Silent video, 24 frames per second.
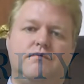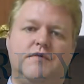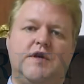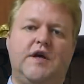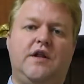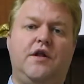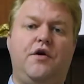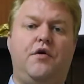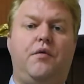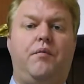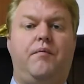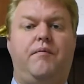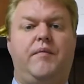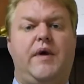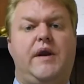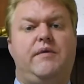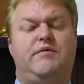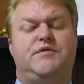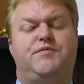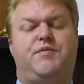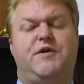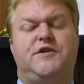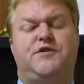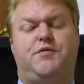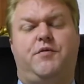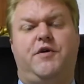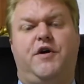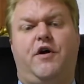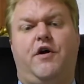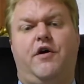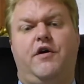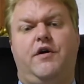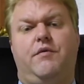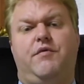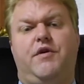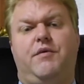Hello, my name is Benjamin
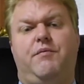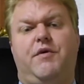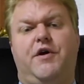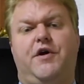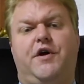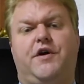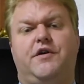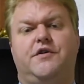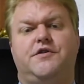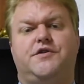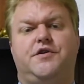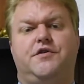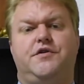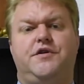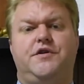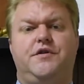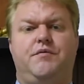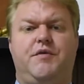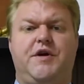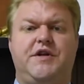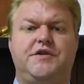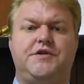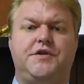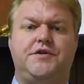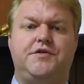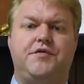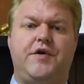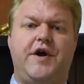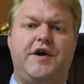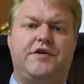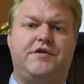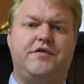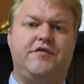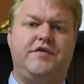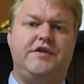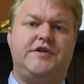Hart. I'm an American attorney and the managing
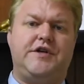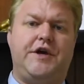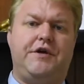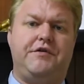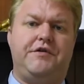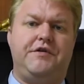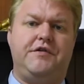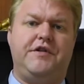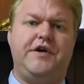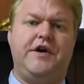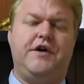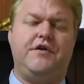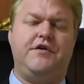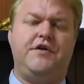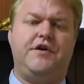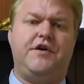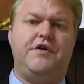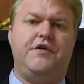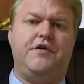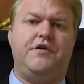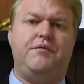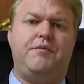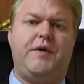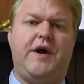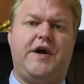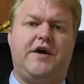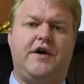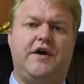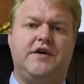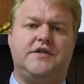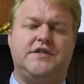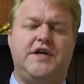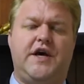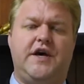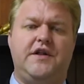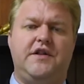director of Integrity Legal here in
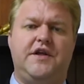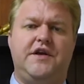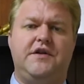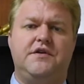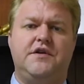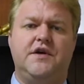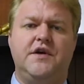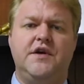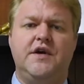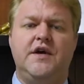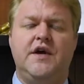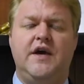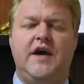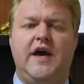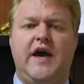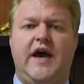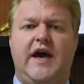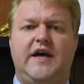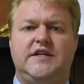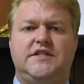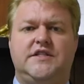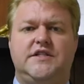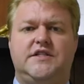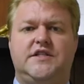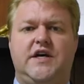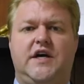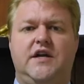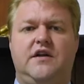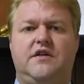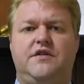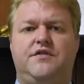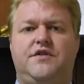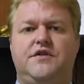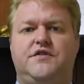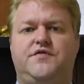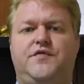Bangkok, Thailand. As the
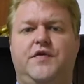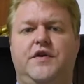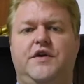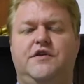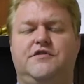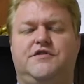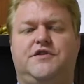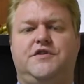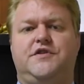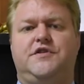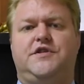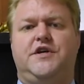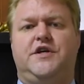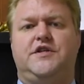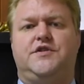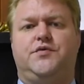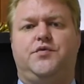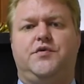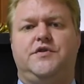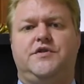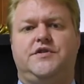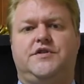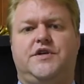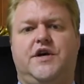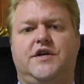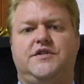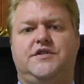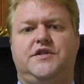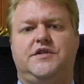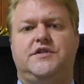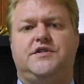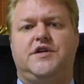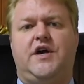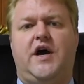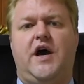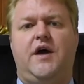title of this video suggests, we're
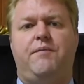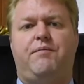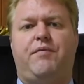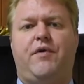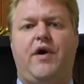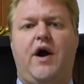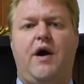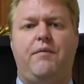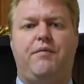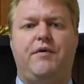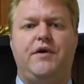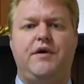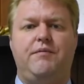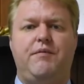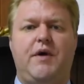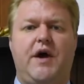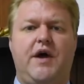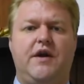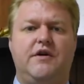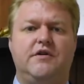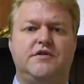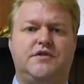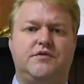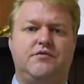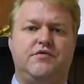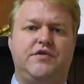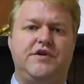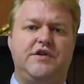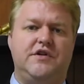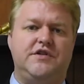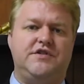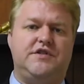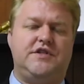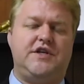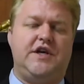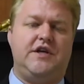discussing Thai property matters and
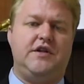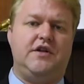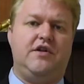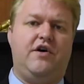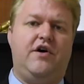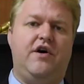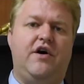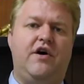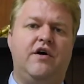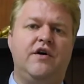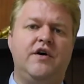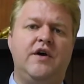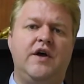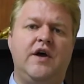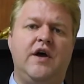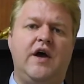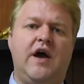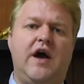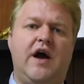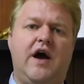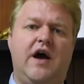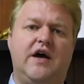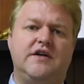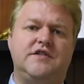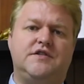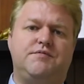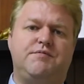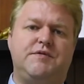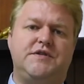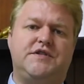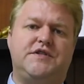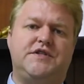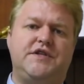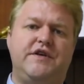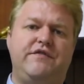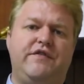real estate law. Uh,
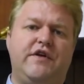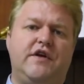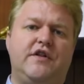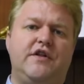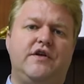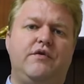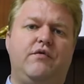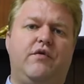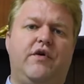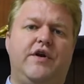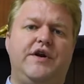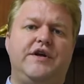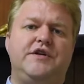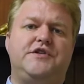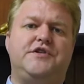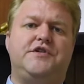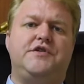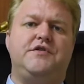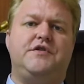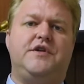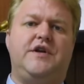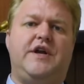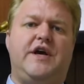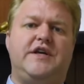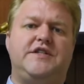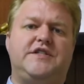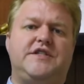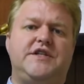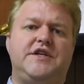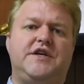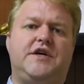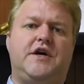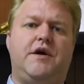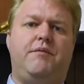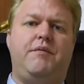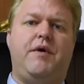specifically, one issue that I
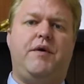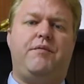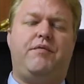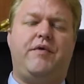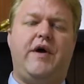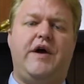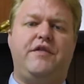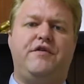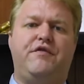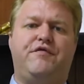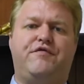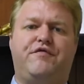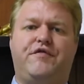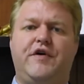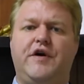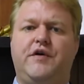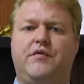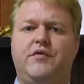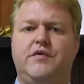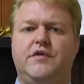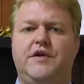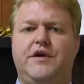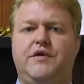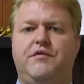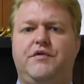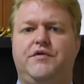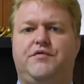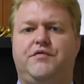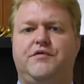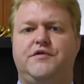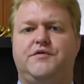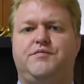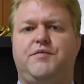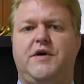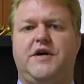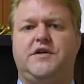see come up rather frequently with
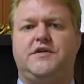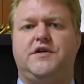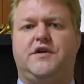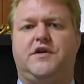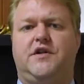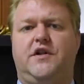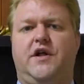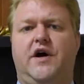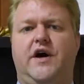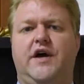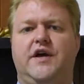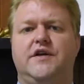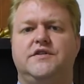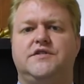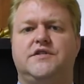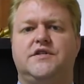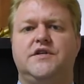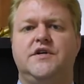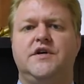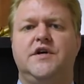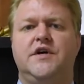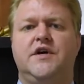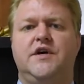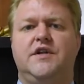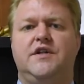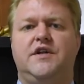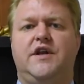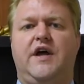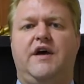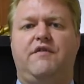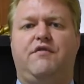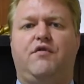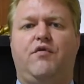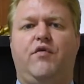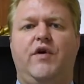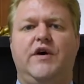respect to clients that
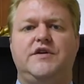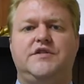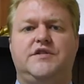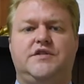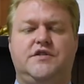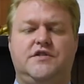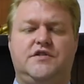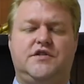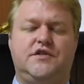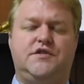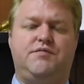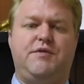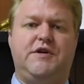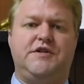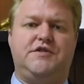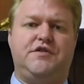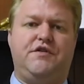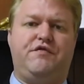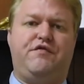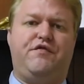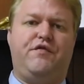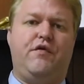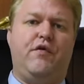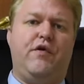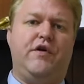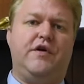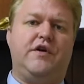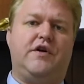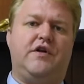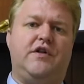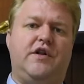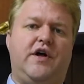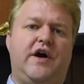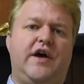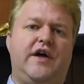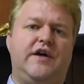have questions, especially foreign
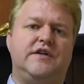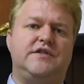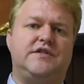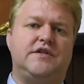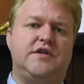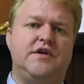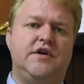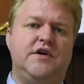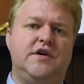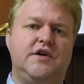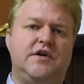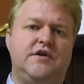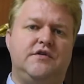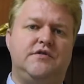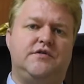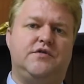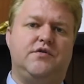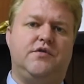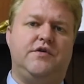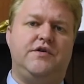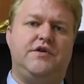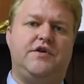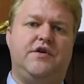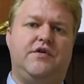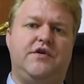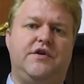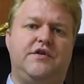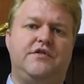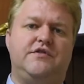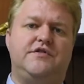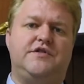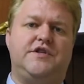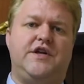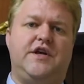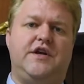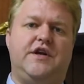clients who sort of don't
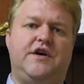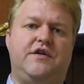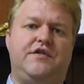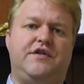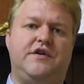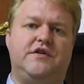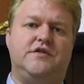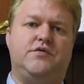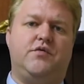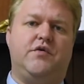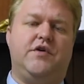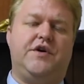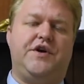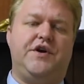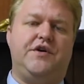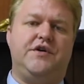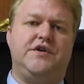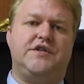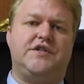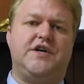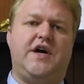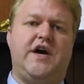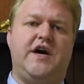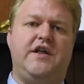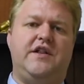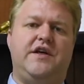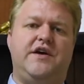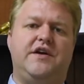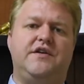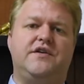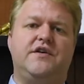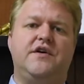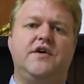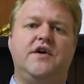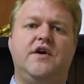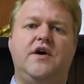understand how things work here in
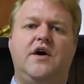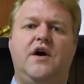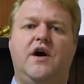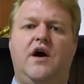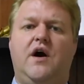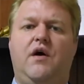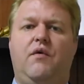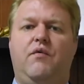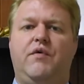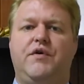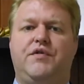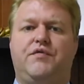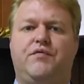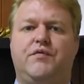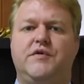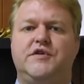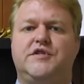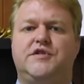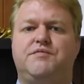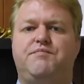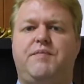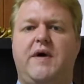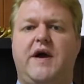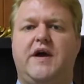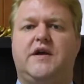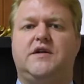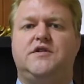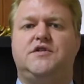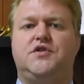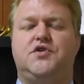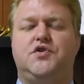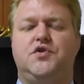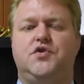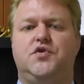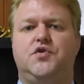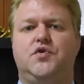Thailand uh, with
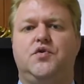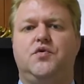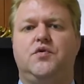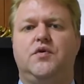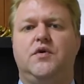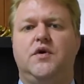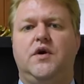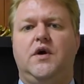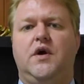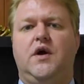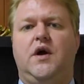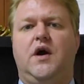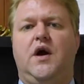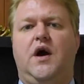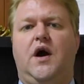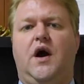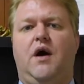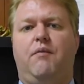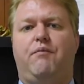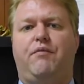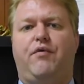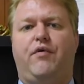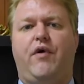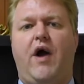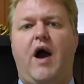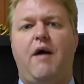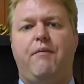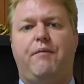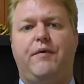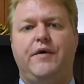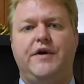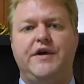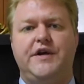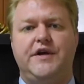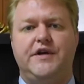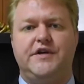respect to uh,
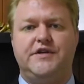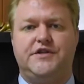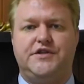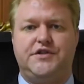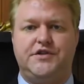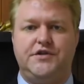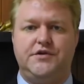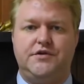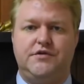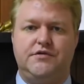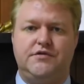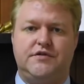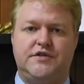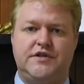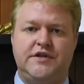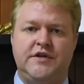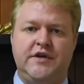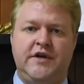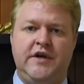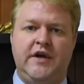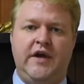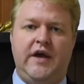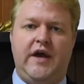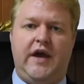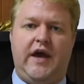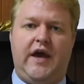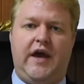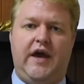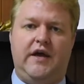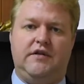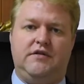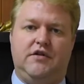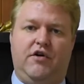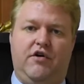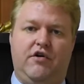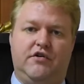property issues
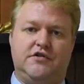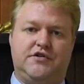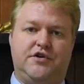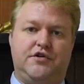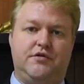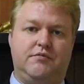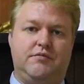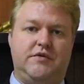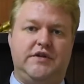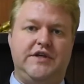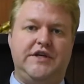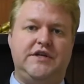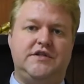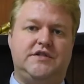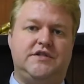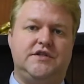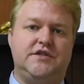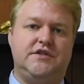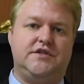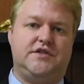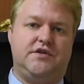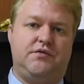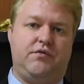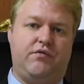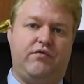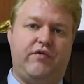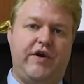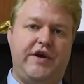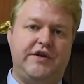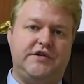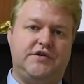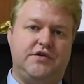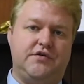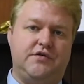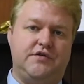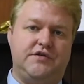and long term leases and
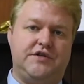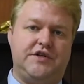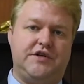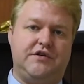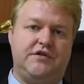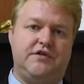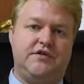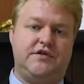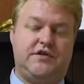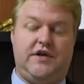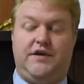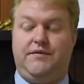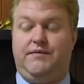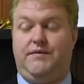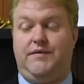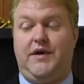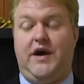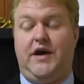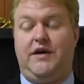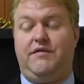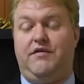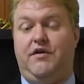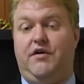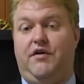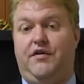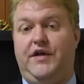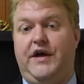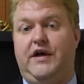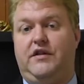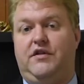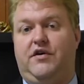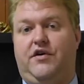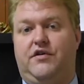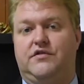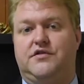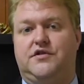rentals here in, and not even all
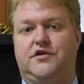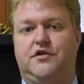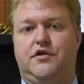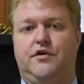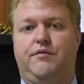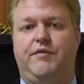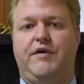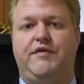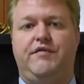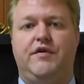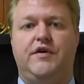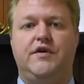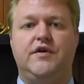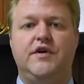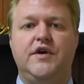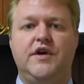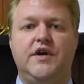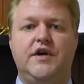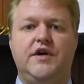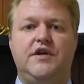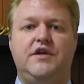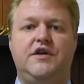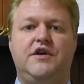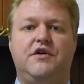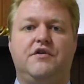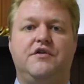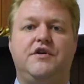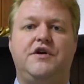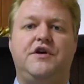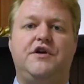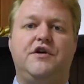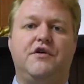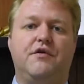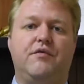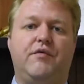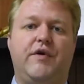that long term, even year to
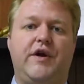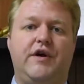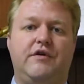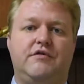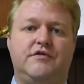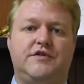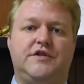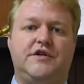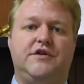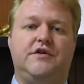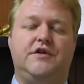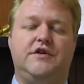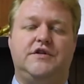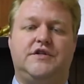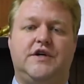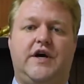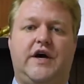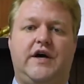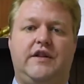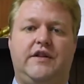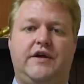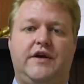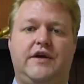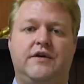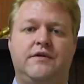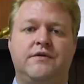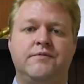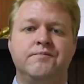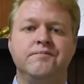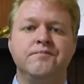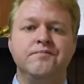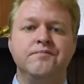year rentals here in Thailand